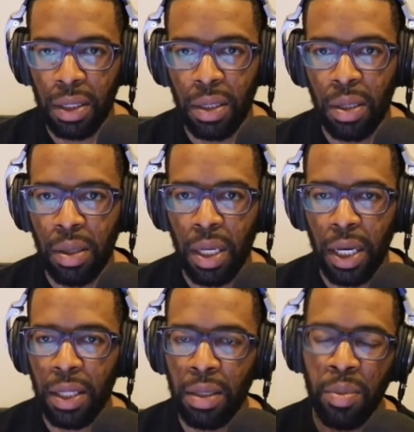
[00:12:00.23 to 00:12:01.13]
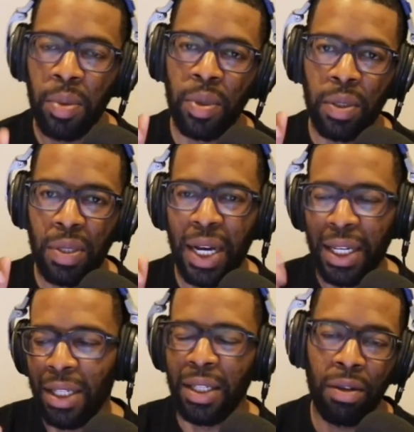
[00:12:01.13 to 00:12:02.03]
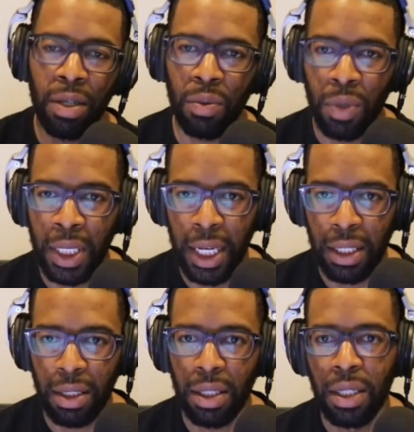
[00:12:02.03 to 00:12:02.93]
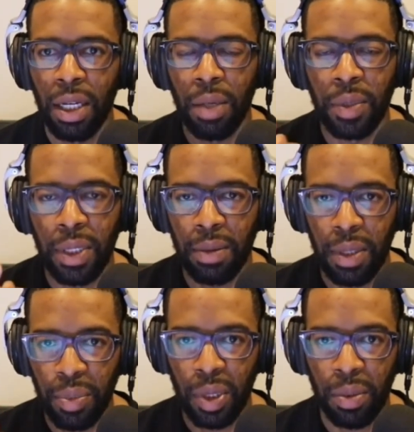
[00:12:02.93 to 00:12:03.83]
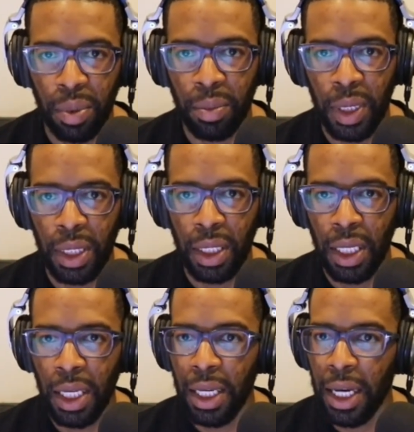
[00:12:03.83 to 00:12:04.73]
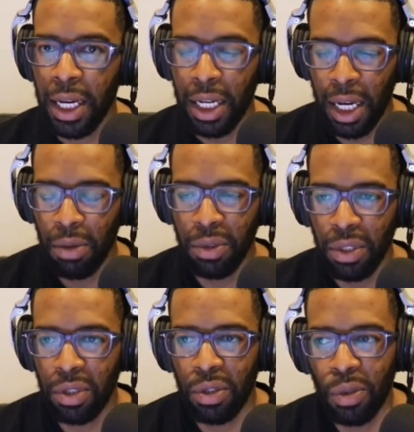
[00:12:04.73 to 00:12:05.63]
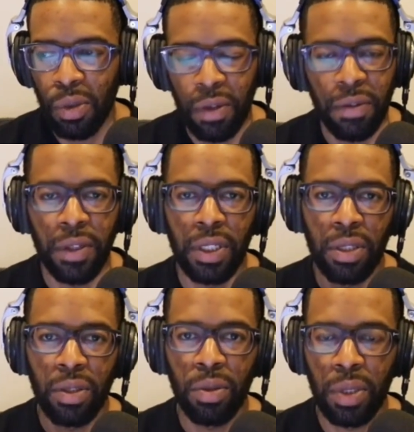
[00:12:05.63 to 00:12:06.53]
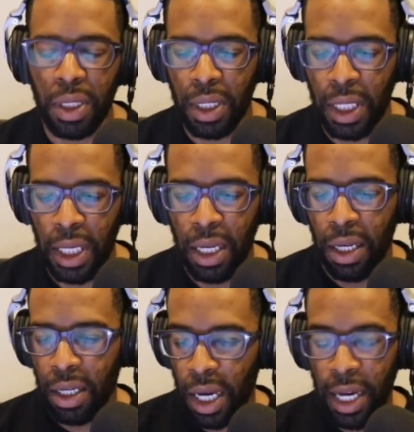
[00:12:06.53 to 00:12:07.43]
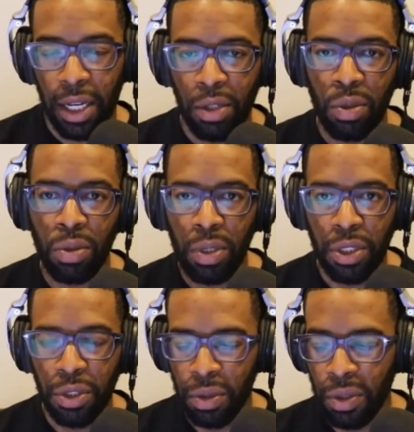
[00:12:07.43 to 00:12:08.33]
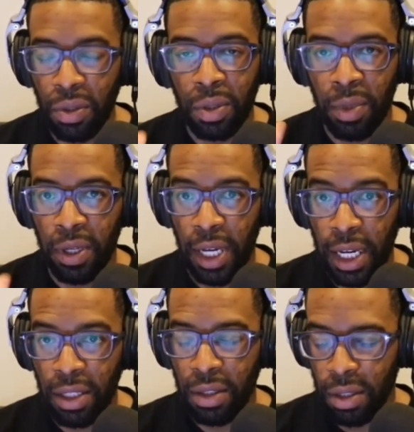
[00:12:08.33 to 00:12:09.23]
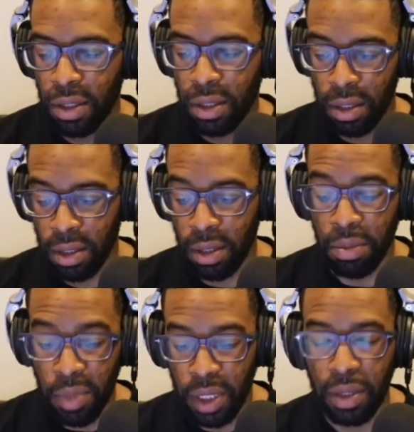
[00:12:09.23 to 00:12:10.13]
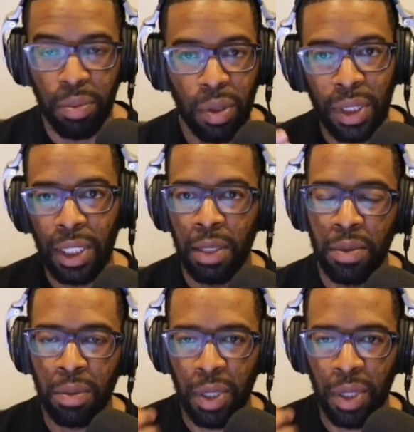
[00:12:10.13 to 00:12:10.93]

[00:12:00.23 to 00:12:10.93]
that I have in my head that I want to be sharing with you guys, so that you can become a better person and build wealth. Not just financially, but physically, mentally, socially, and with your time.